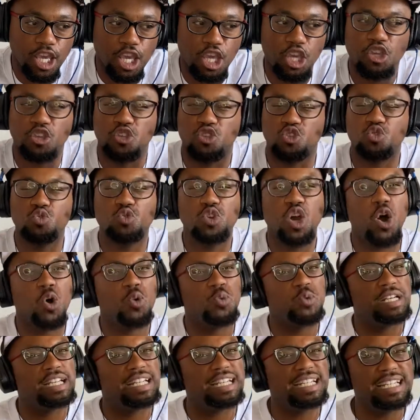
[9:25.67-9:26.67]
you
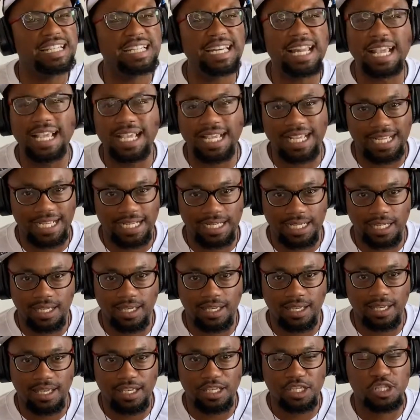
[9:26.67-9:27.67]
don't need
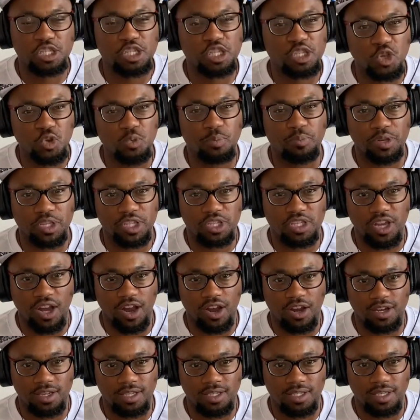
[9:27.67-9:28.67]

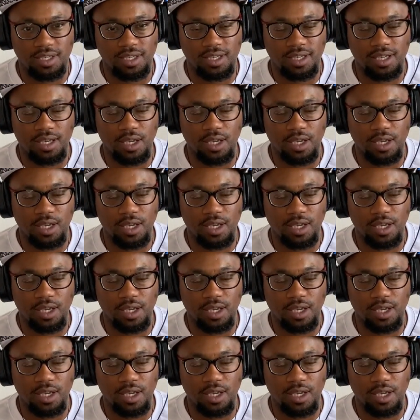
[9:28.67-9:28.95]
superstars.